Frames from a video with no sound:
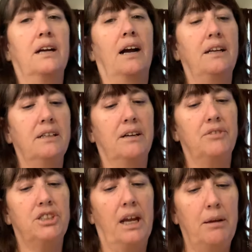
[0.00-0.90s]
kind
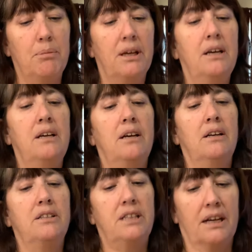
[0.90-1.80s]
of shape,
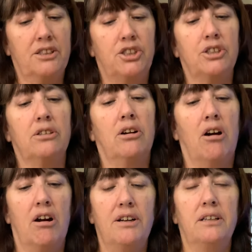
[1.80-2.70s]
texture,
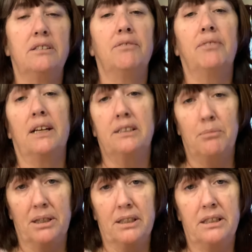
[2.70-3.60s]
hardness, and
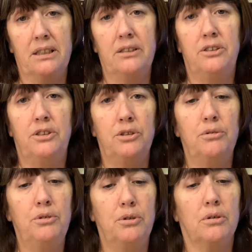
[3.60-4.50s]
flexibility
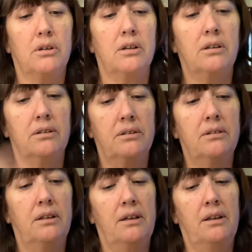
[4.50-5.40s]
do your
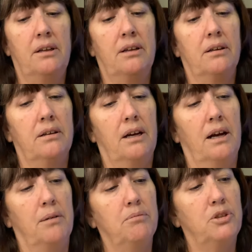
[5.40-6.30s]

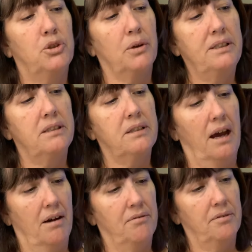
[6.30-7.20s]
choices
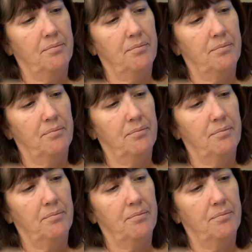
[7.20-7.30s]
have?